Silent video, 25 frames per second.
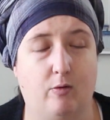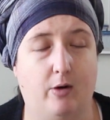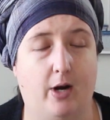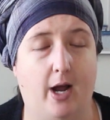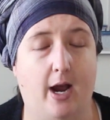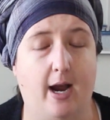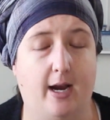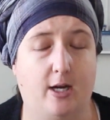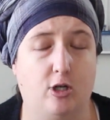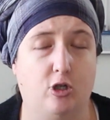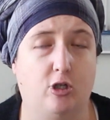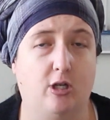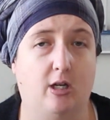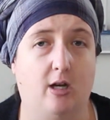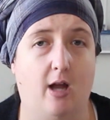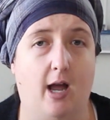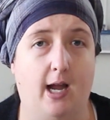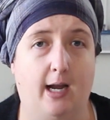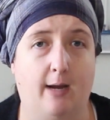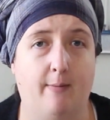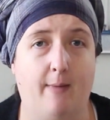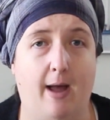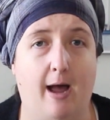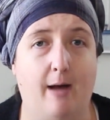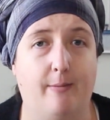what I actually
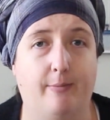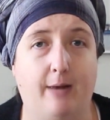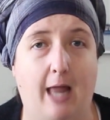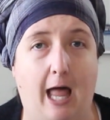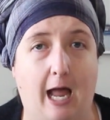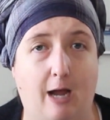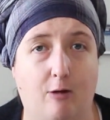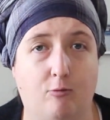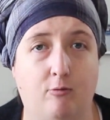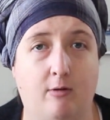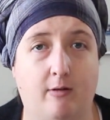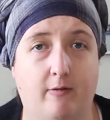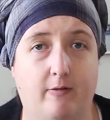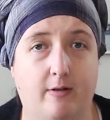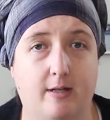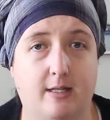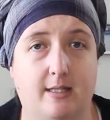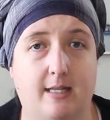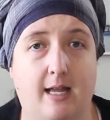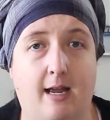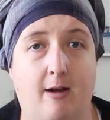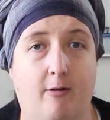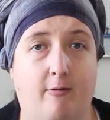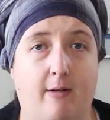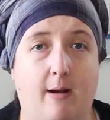like about Black Wolf, is
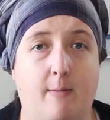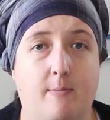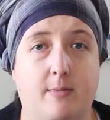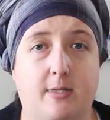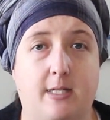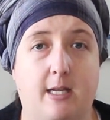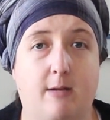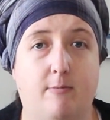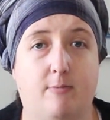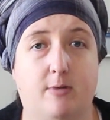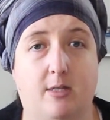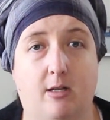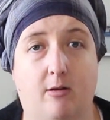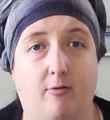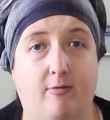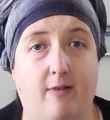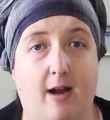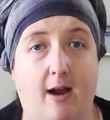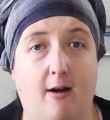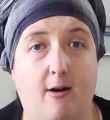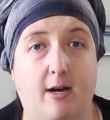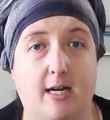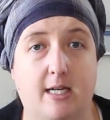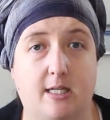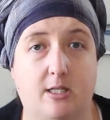their zips are
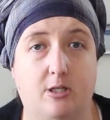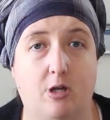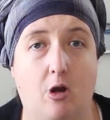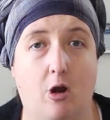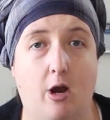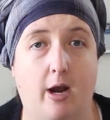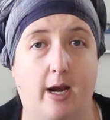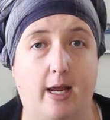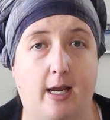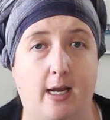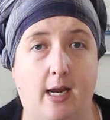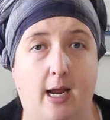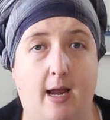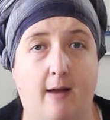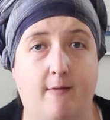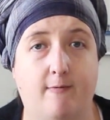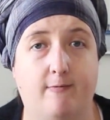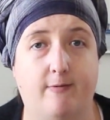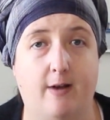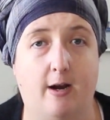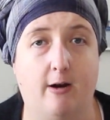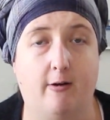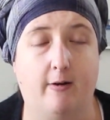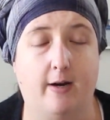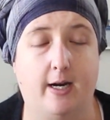very sturdy and
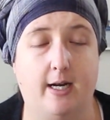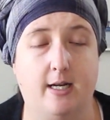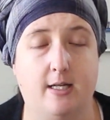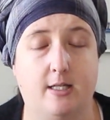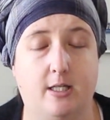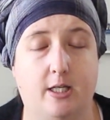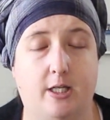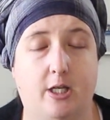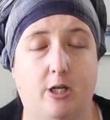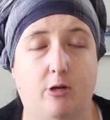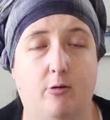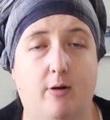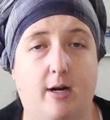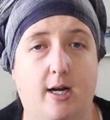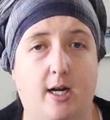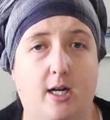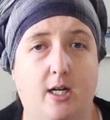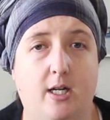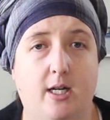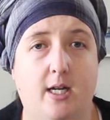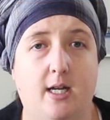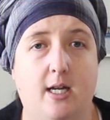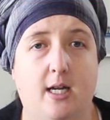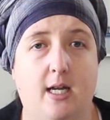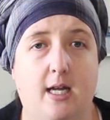very secure,
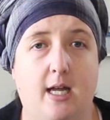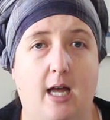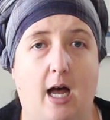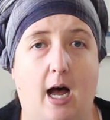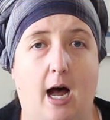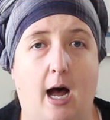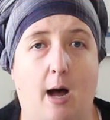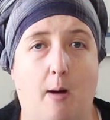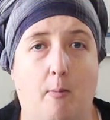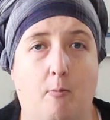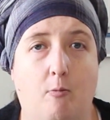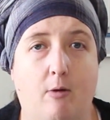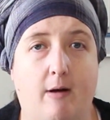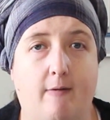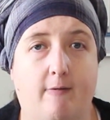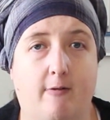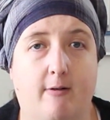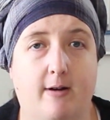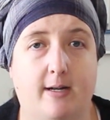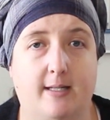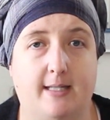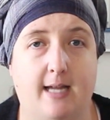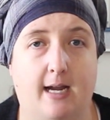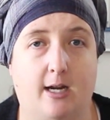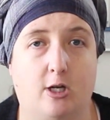
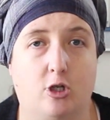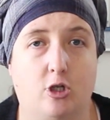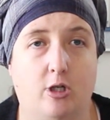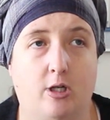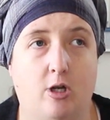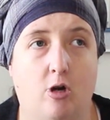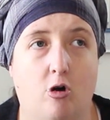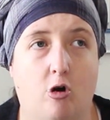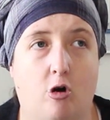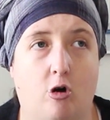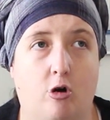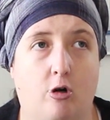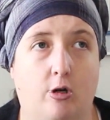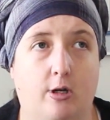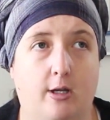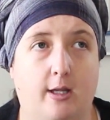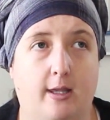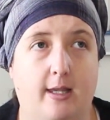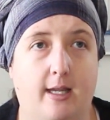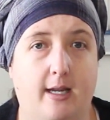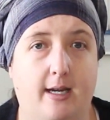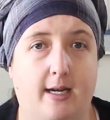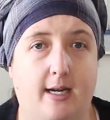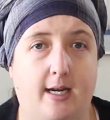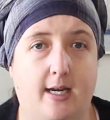whether it's actually on
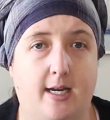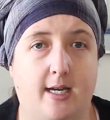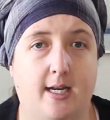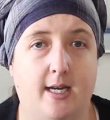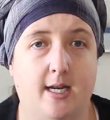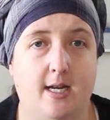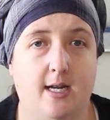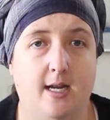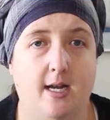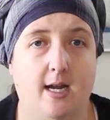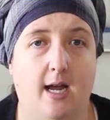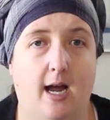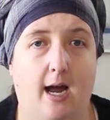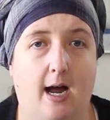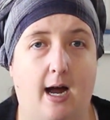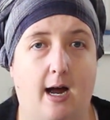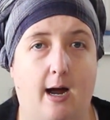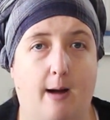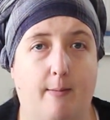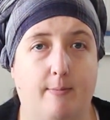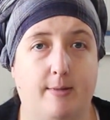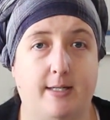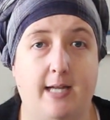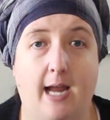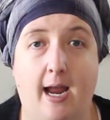the
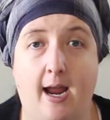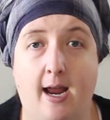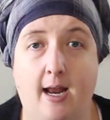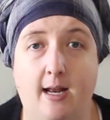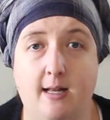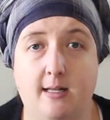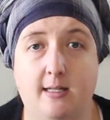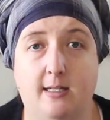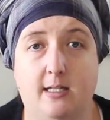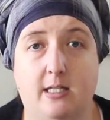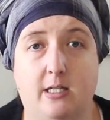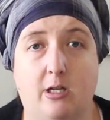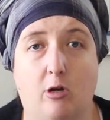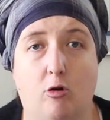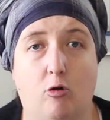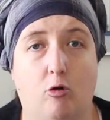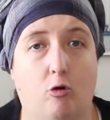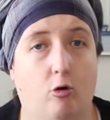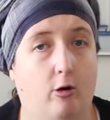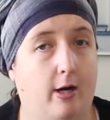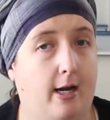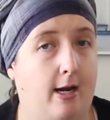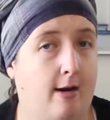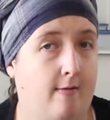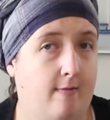tents
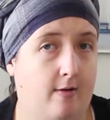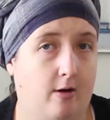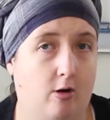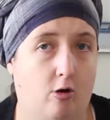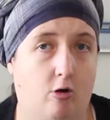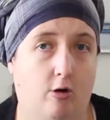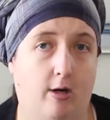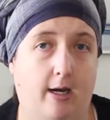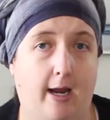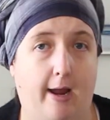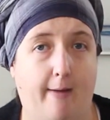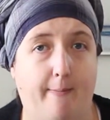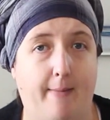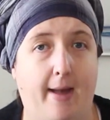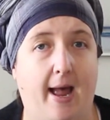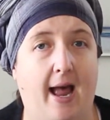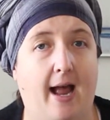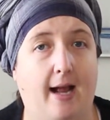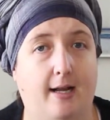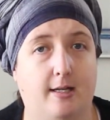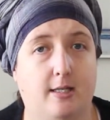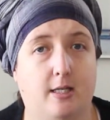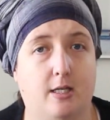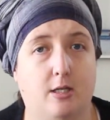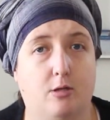or even on their
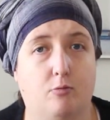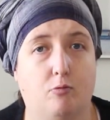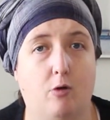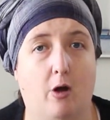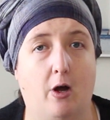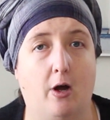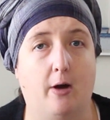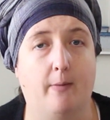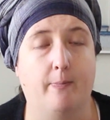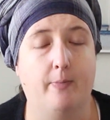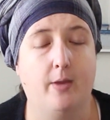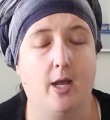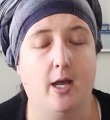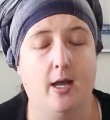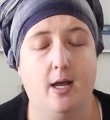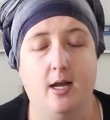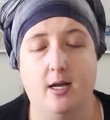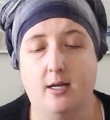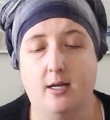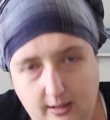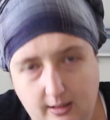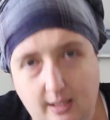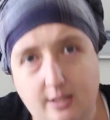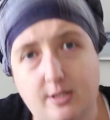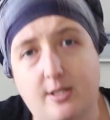packs as well.
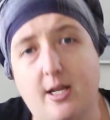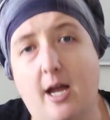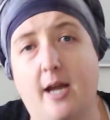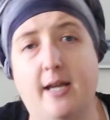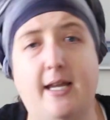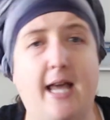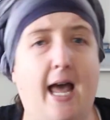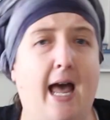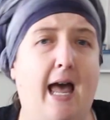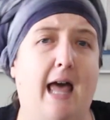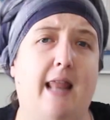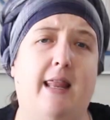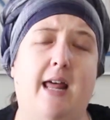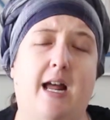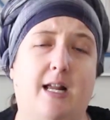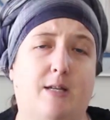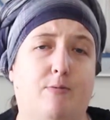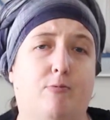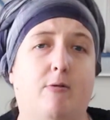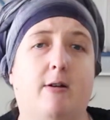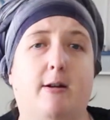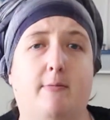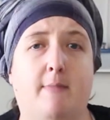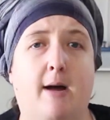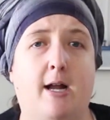So yeah, that's
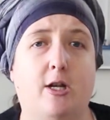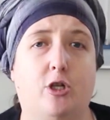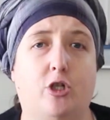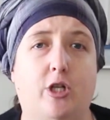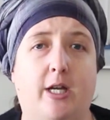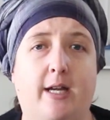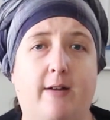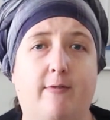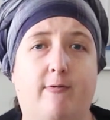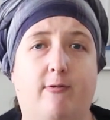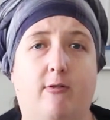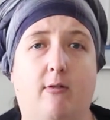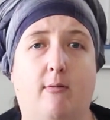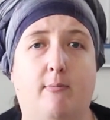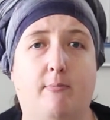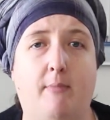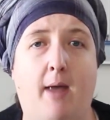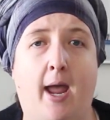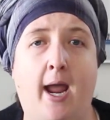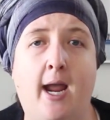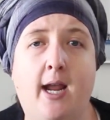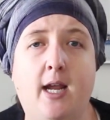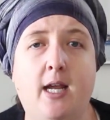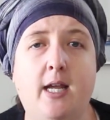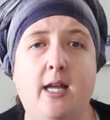pretty much it from
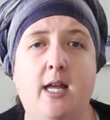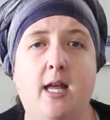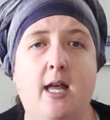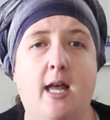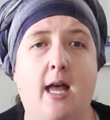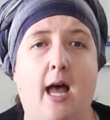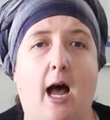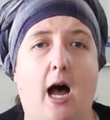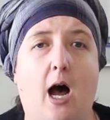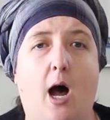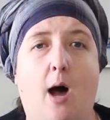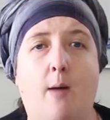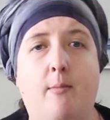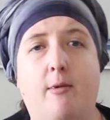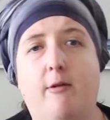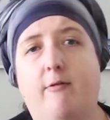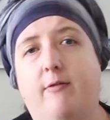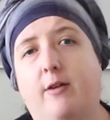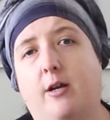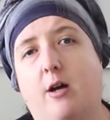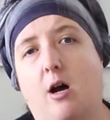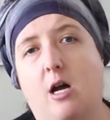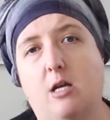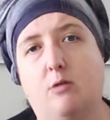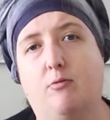me.
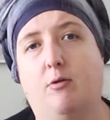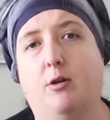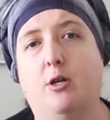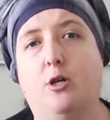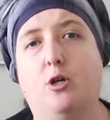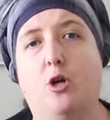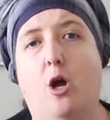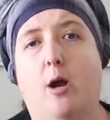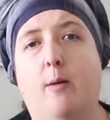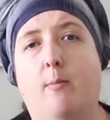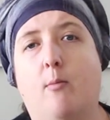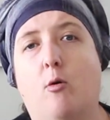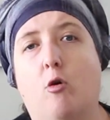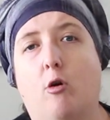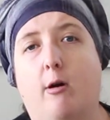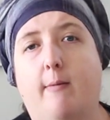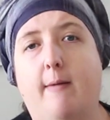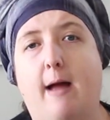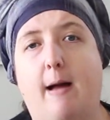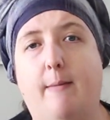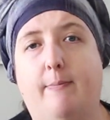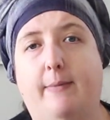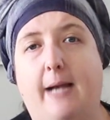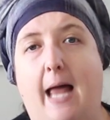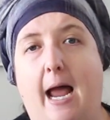If you guys want to know more
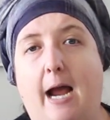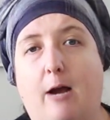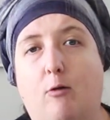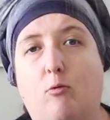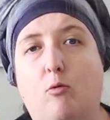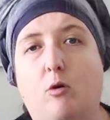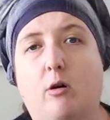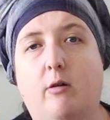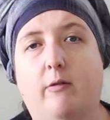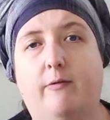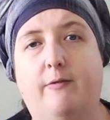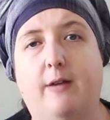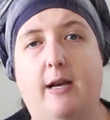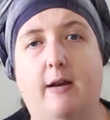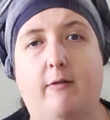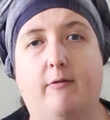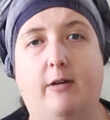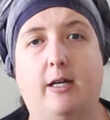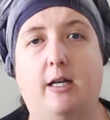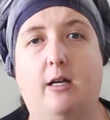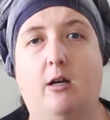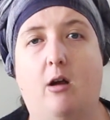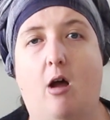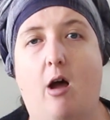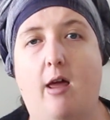about Black Wolf and
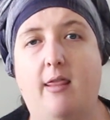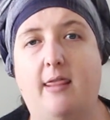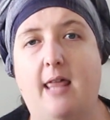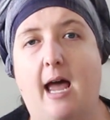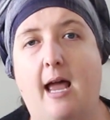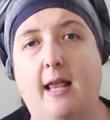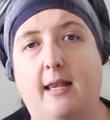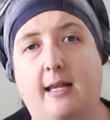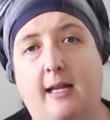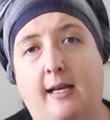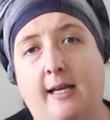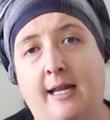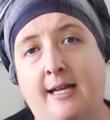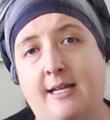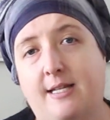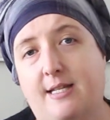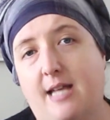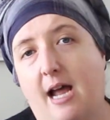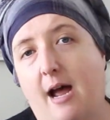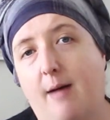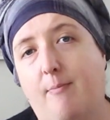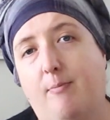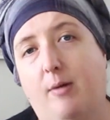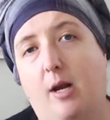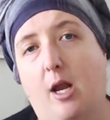everything like that, the links
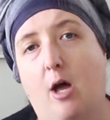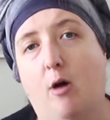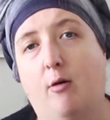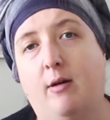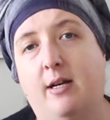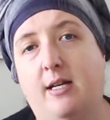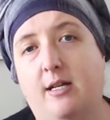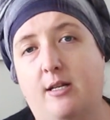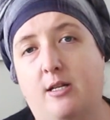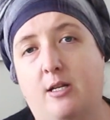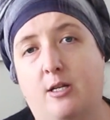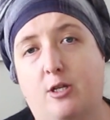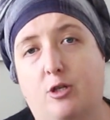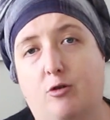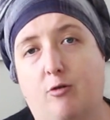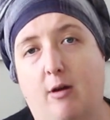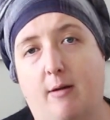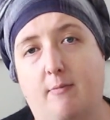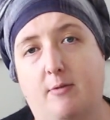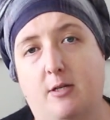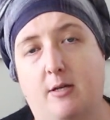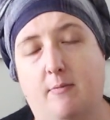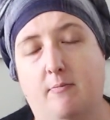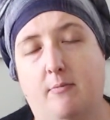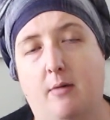are below in the
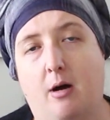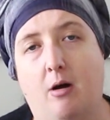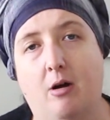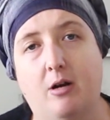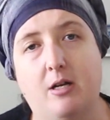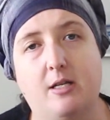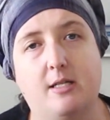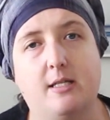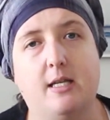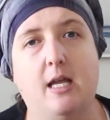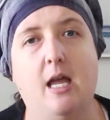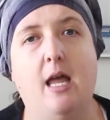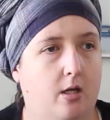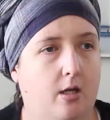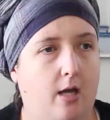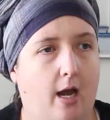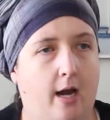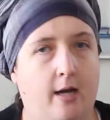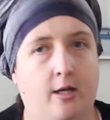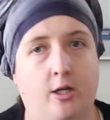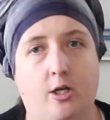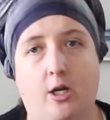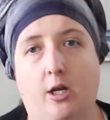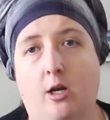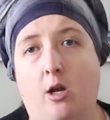description box,
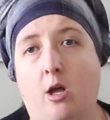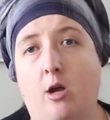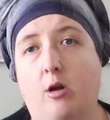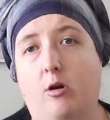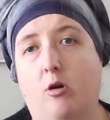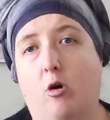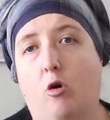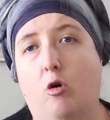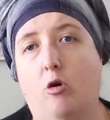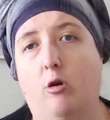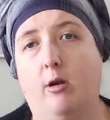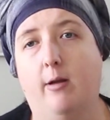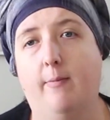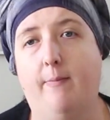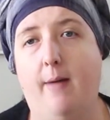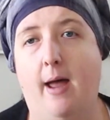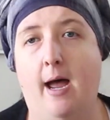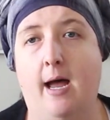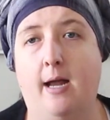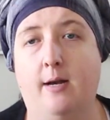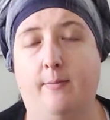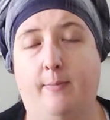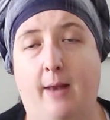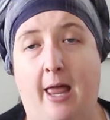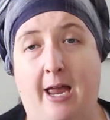and you can learn all
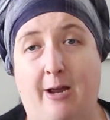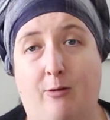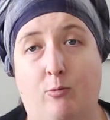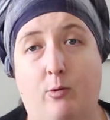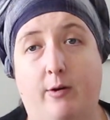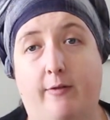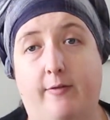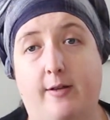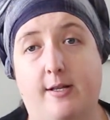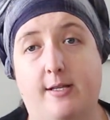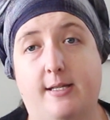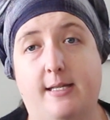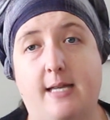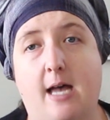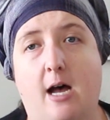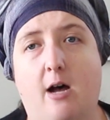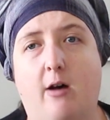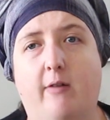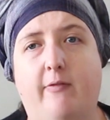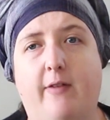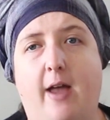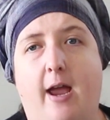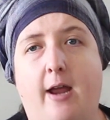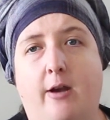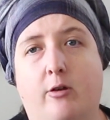about Black Wolf
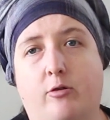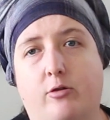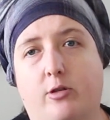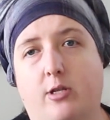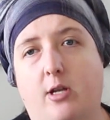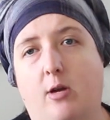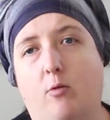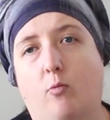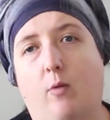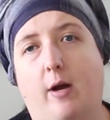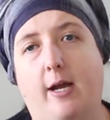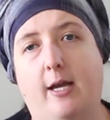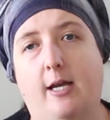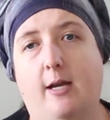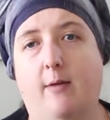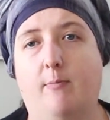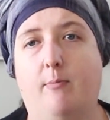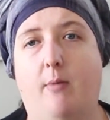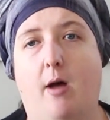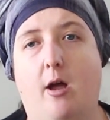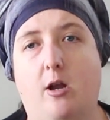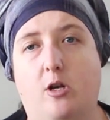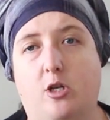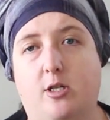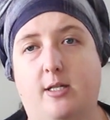itself and also where you can
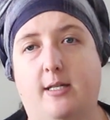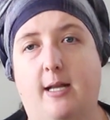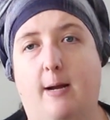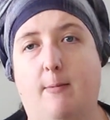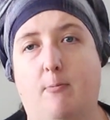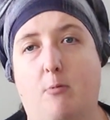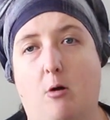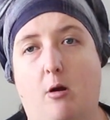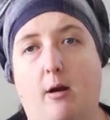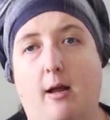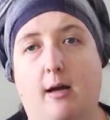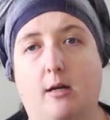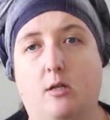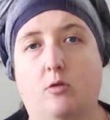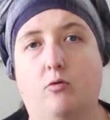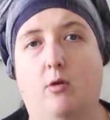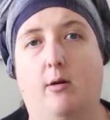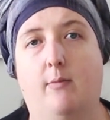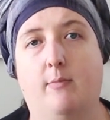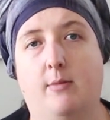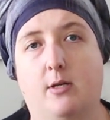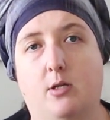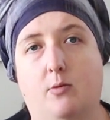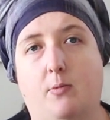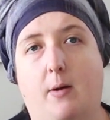purchase their products
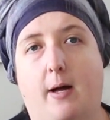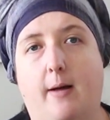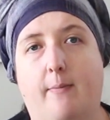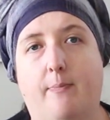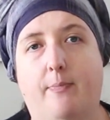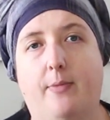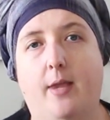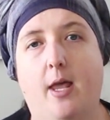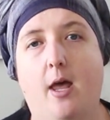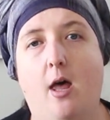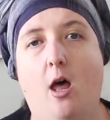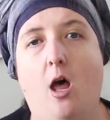from as well.